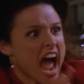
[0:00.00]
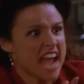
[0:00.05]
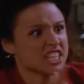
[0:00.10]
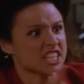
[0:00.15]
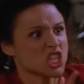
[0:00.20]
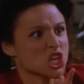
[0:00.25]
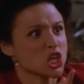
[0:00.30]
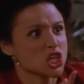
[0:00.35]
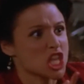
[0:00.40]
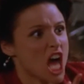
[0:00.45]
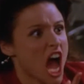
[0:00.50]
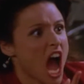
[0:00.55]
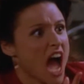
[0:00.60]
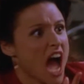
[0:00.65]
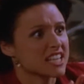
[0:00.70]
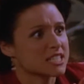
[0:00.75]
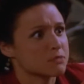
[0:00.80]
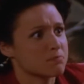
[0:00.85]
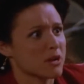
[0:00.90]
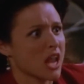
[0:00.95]
I had to go to the
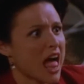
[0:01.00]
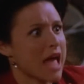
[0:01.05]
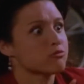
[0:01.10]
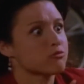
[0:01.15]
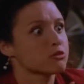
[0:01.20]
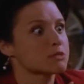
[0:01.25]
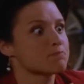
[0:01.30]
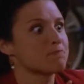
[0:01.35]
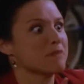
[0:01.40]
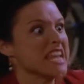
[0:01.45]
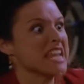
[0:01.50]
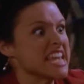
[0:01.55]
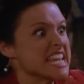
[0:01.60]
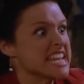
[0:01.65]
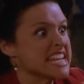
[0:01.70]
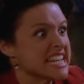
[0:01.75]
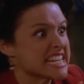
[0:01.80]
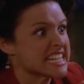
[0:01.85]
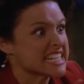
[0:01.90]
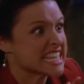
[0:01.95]
hospital. I was
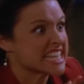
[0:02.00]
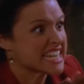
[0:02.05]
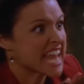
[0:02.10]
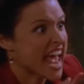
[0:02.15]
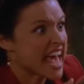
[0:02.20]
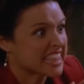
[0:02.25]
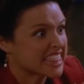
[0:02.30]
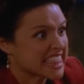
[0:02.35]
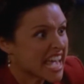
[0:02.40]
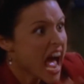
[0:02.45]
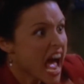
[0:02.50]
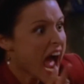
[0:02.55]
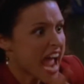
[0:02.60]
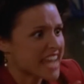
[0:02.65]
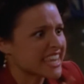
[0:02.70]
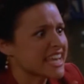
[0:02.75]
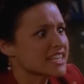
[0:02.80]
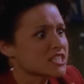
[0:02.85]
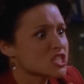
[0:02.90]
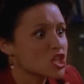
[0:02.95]
bleeding to death.
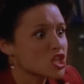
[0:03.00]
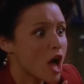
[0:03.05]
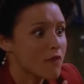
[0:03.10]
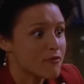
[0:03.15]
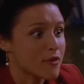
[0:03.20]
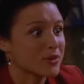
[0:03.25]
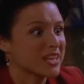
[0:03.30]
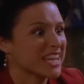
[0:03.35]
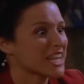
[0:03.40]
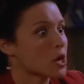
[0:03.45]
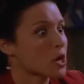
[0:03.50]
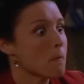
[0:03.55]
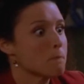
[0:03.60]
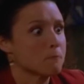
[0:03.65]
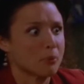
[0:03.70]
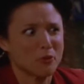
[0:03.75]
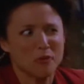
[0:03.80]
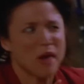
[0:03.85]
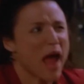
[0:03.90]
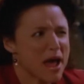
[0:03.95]
I can't solve every little
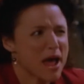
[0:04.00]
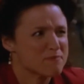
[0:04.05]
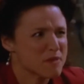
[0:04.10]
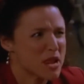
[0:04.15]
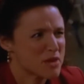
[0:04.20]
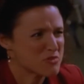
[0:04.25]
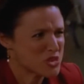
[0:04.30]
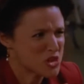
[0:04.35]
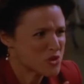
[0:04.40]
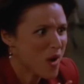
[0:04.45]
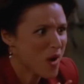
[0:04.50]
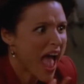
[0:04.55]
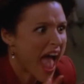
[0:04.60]
problem you